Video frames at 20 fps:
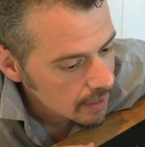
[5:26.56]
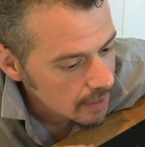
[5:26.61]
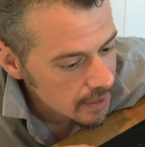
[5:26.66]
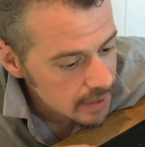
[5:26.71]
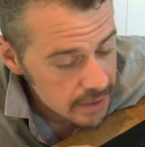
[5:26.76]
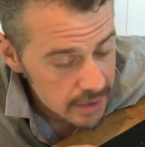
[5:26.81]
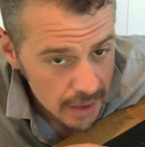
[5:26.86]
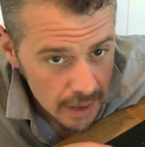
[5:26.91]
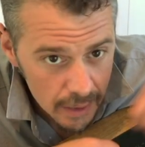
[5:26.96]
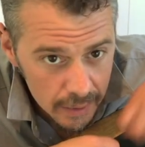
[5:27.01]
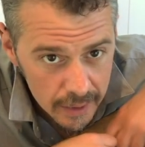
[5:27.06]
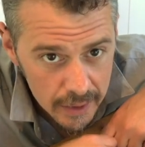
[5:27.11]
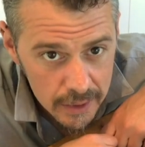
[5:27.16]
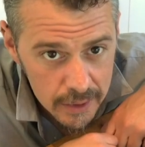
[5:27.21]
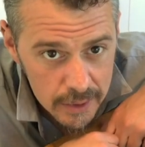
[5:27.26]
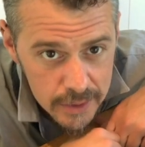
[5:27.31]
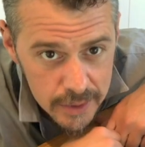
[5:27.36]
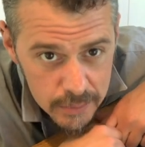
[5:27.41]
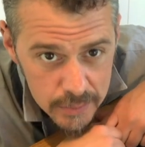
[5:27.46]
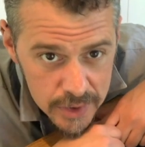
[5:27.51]
So I'm gonna do
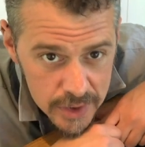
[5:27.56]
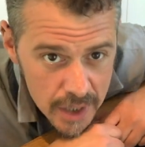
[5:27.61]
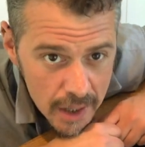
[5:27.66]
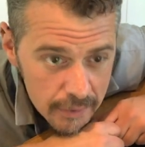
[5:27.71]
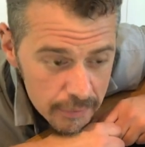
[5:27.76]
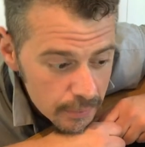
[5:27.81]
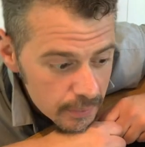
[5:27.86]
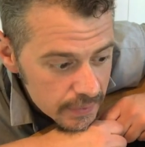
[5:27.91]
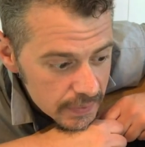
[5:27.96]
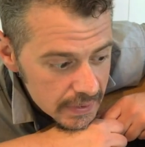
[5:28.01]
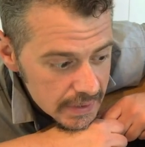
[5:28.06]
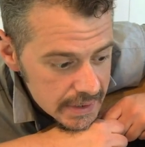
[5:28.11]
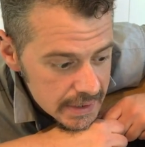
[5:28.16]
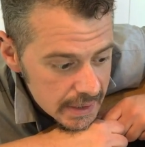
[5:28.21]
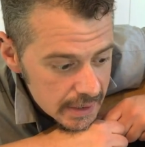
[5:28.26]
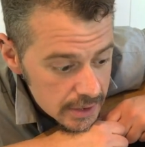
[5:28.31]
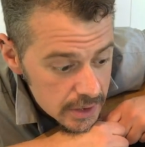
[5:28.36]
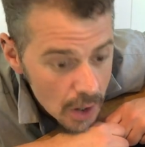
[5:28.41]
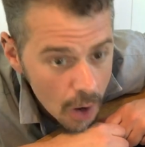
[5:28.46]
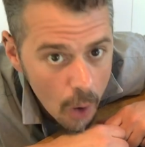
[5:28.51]
some stuff with these
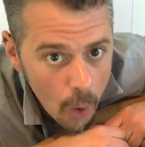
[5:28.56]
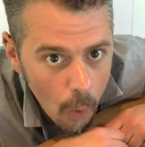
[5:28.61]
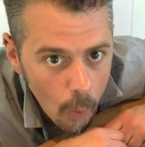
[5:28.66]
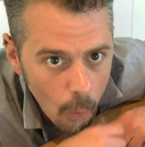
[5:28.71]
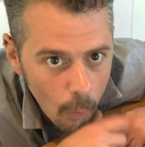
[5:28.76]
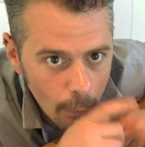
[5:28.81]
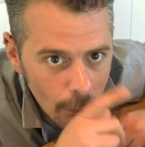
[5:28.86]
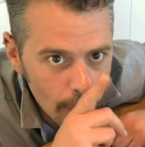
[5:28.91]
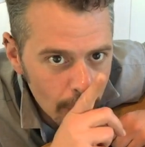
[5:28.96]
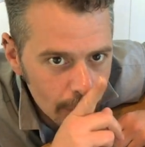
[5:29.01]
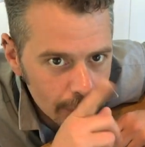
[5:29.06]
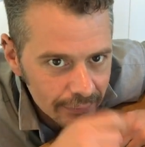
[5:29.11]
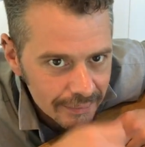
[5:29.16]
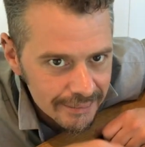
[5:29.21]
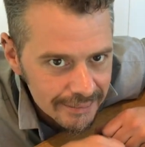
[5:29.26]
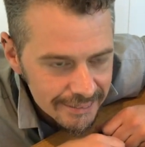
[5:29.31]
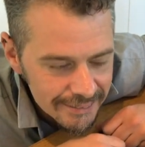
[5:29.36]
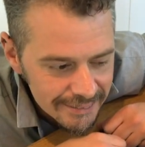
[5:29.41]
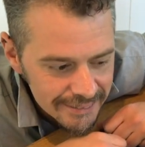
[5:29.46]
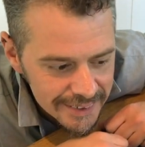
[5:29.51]
things. Oh,
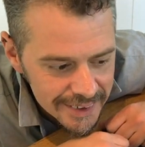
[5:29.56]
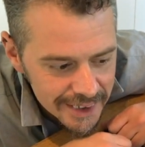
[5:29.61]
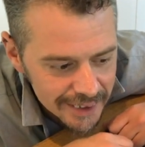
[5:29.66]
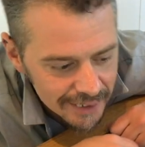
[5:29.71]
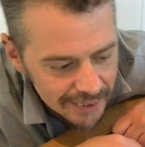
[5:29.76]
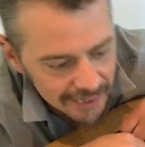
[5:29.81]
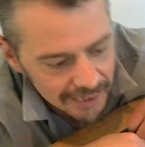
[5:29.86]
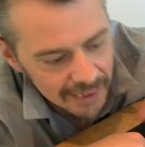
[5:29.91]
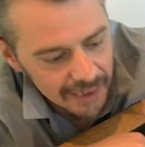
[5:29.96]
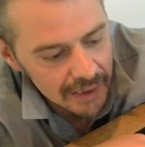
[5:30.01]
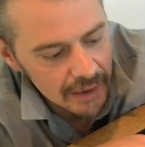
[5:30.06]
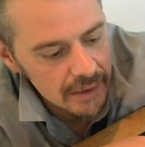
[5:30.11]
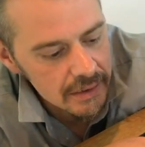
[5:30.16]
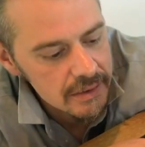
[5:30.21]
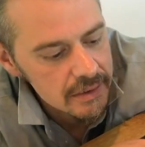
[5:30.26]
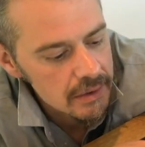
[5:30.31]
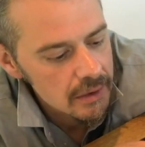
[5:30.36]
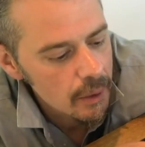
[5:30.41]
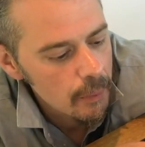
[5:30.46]
secret ingredients.